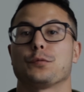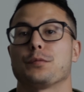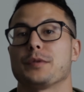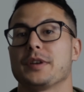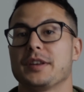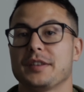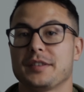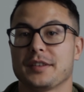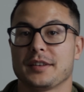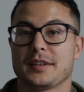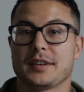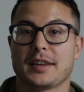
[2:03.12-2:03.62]

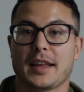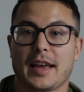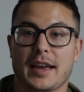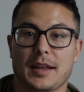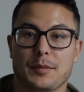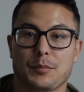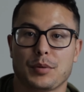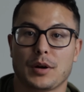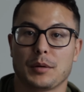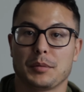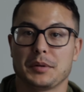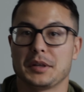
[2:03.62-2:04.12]
reason,
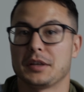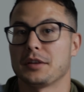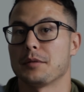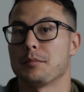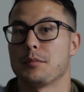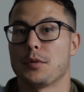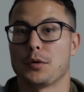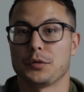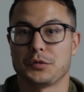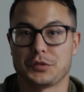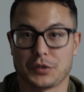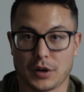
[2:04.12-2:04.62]
and probably the
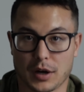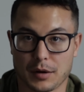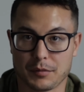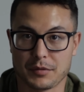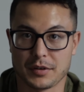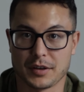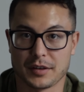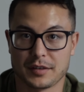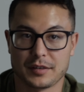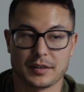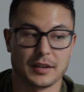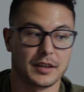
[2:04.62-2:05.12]
most
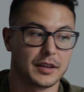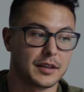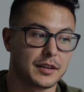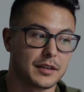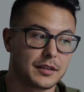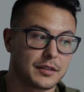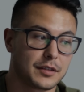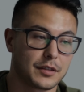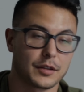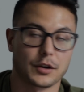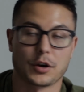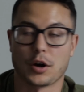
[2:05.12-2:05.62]
obvious,
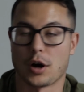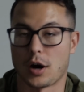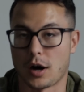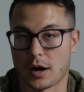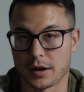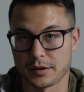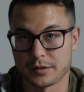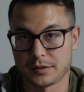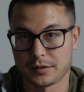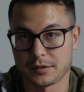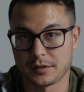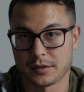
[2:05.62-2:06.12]
is the
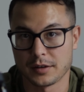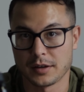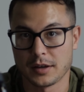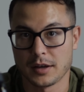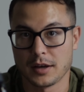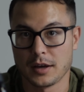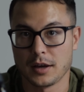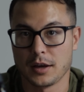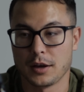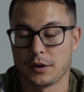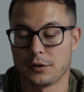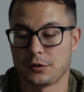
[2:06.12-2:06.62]
cost.
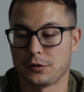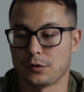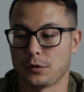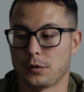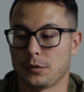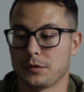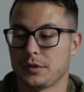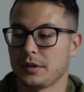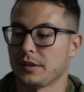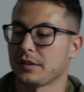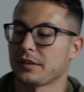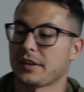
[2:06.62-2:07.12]

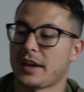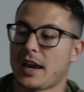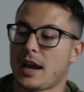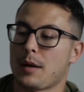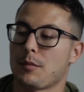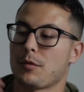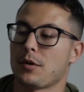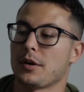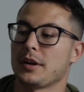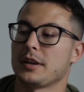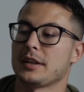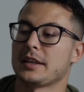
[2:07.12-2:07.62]
So this
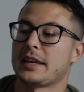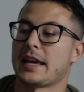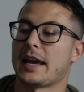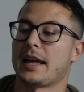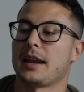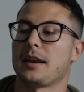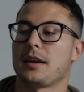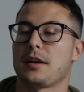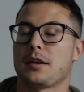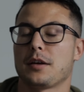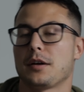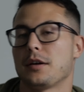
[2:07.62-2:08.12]
camera in
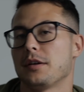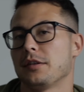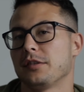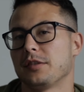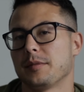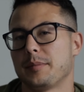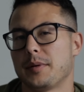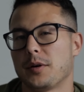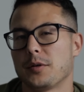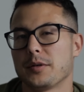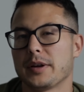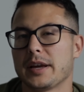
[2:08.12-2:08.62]
Canada is
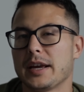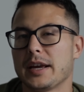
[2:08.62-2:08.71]
about